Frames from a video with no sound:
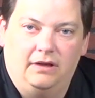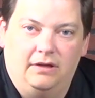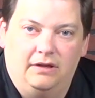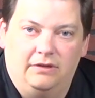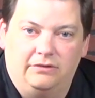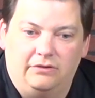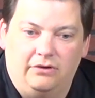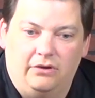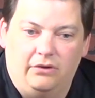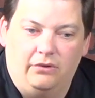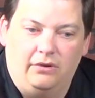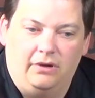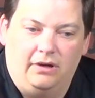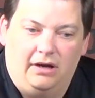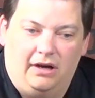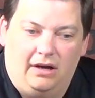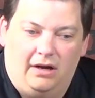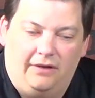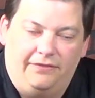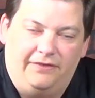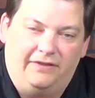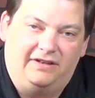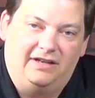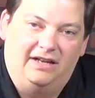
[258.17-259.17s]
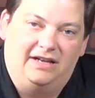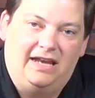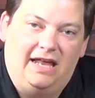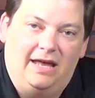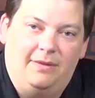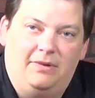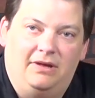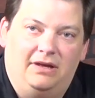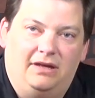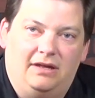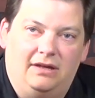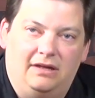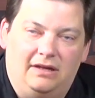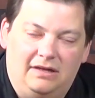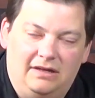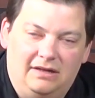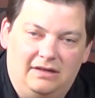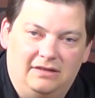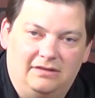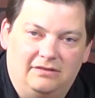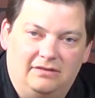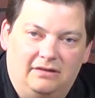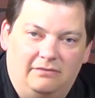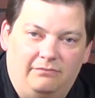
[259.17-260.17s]
So the dynamic
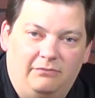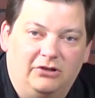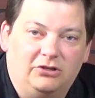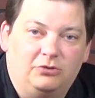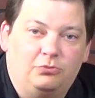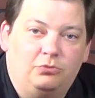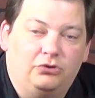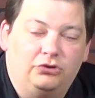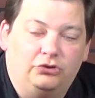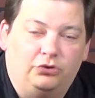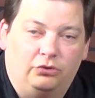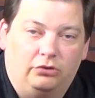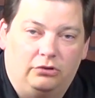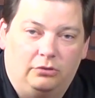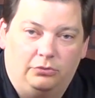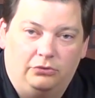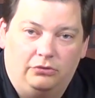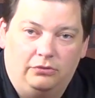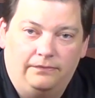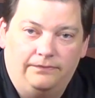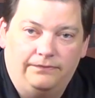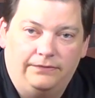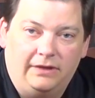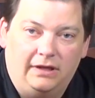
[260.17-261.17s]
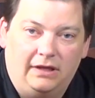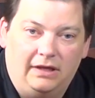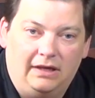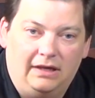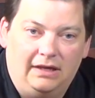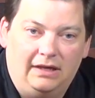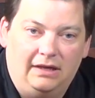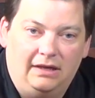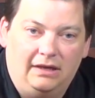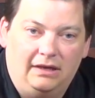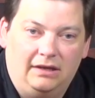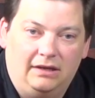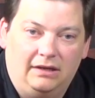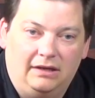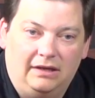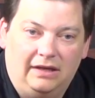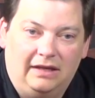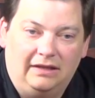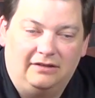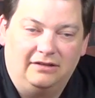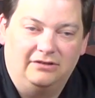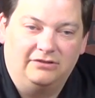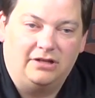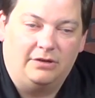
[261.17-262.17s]
is much more durable, and
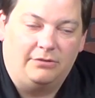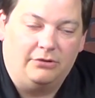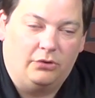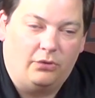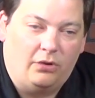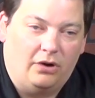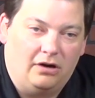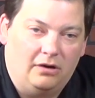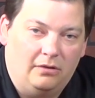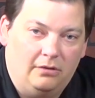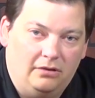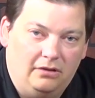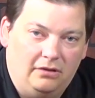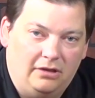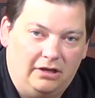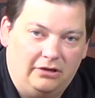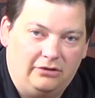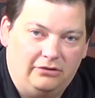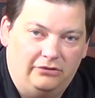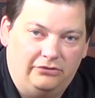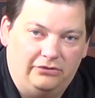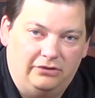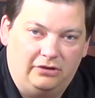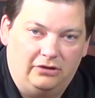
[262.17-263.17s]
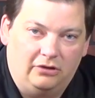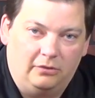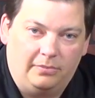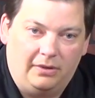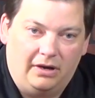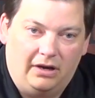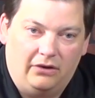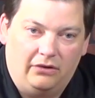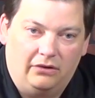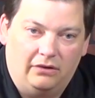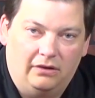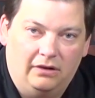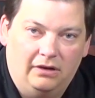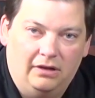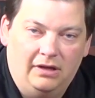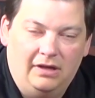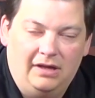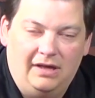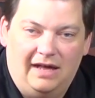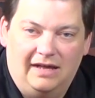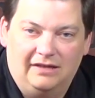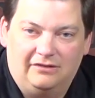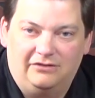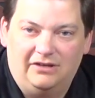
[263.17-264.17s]
it does not require electricity or power.
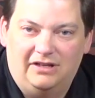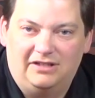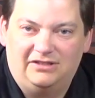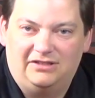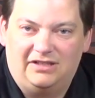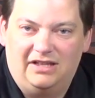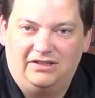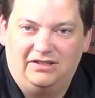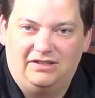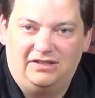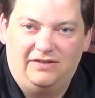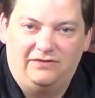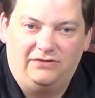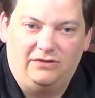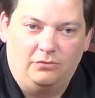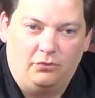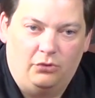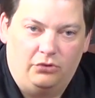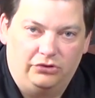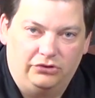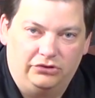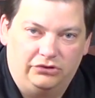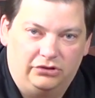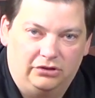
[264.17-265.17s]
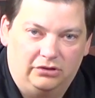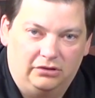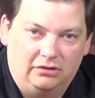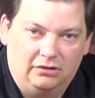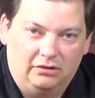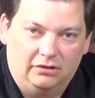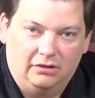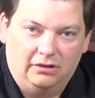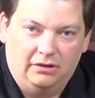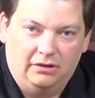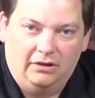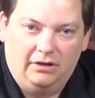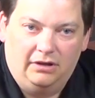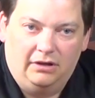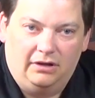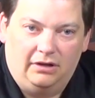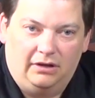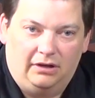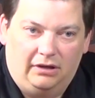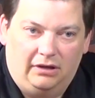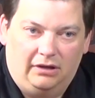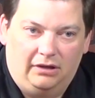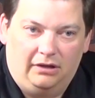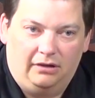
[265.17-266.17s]
It's not sensitive to moisture.
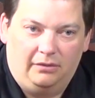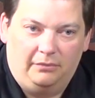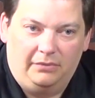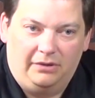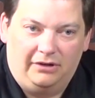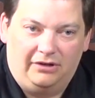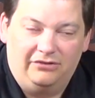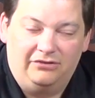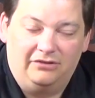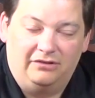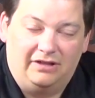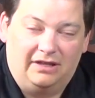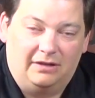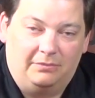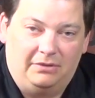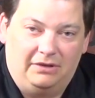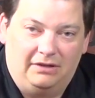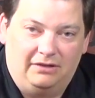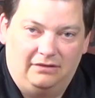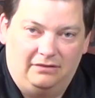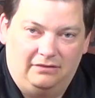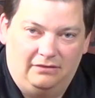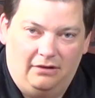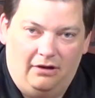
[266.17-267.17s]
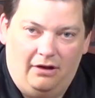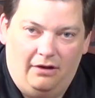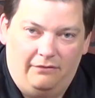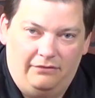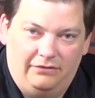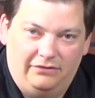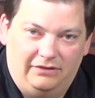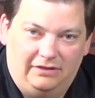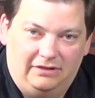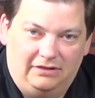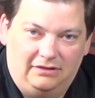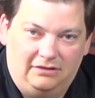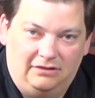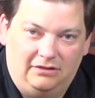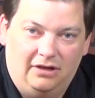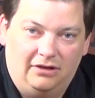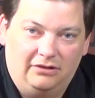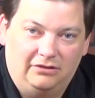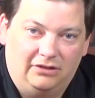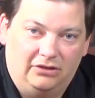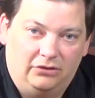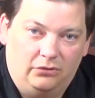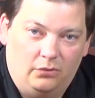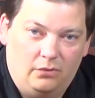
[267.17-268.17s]
It doesn't like being obviously
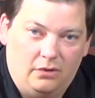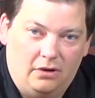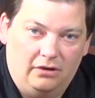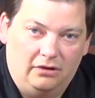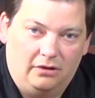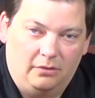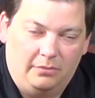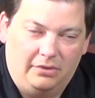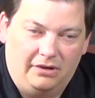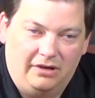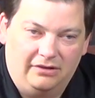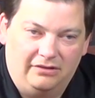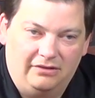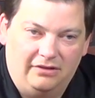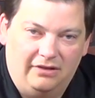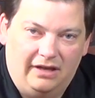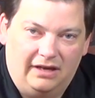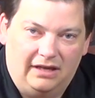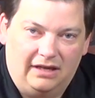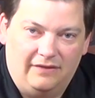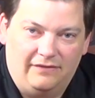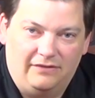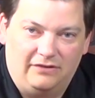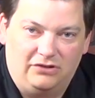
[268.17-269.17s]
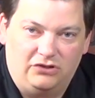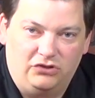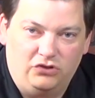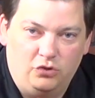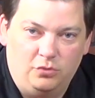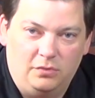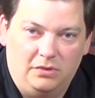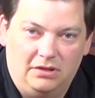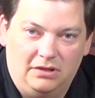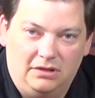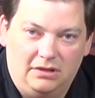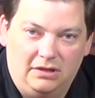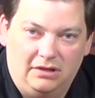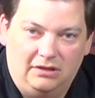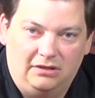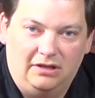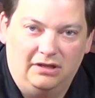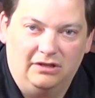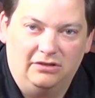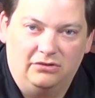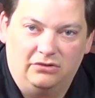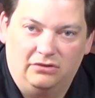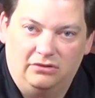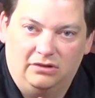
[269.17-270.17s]
dunked in water, but it's like if it's humid, it
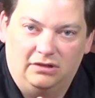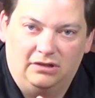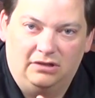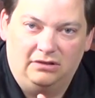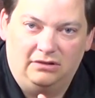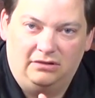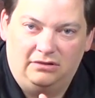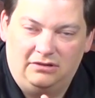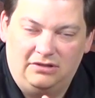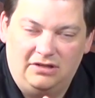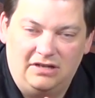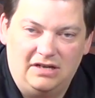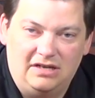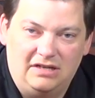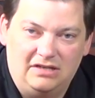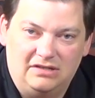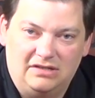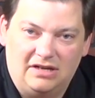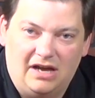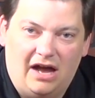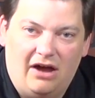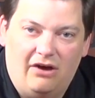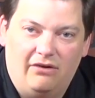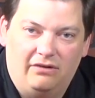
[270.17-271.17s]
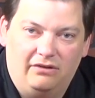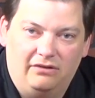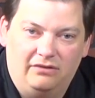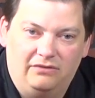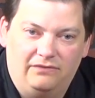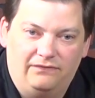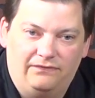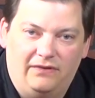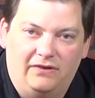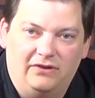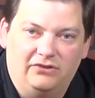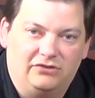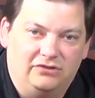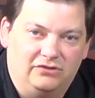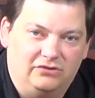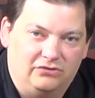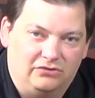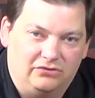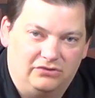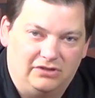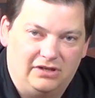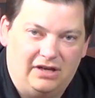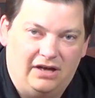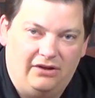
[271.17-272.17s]
doesn't change how it functions
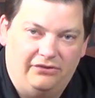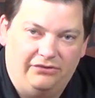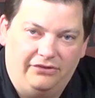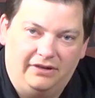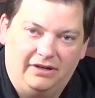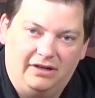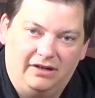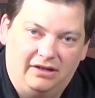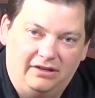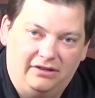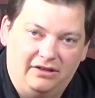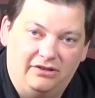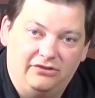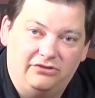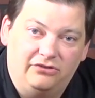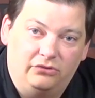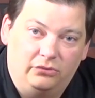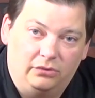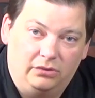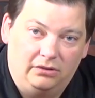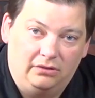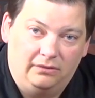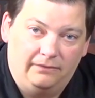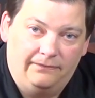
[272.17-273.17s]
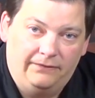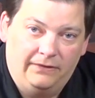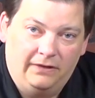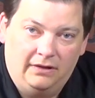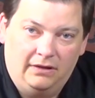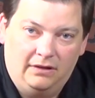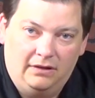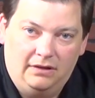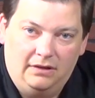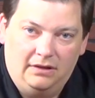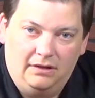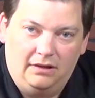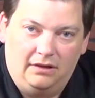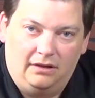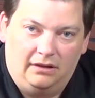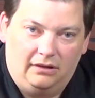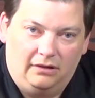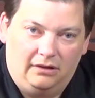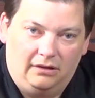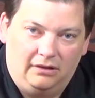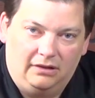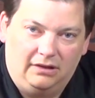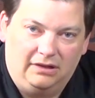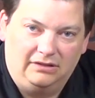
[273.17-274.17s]
or sounds like a condenser will,
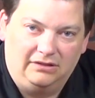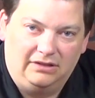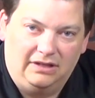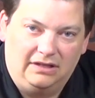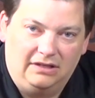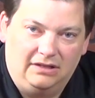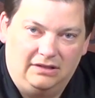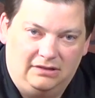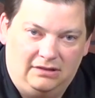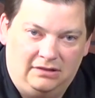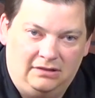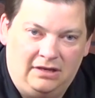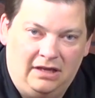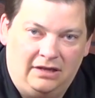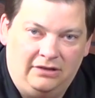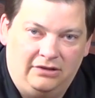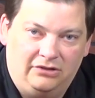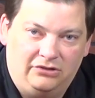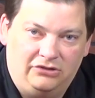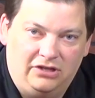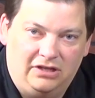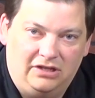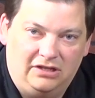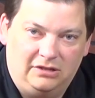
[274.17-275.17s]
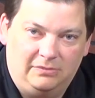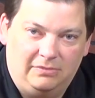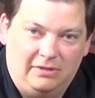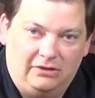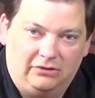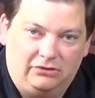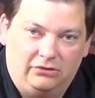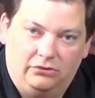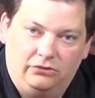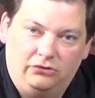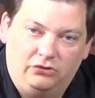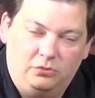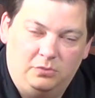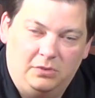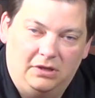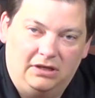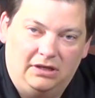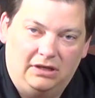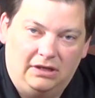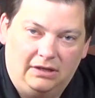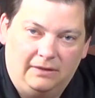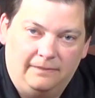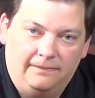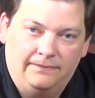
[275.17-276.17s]
because they tend to change based on
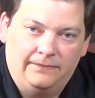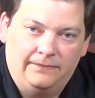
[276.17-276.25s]
humidity.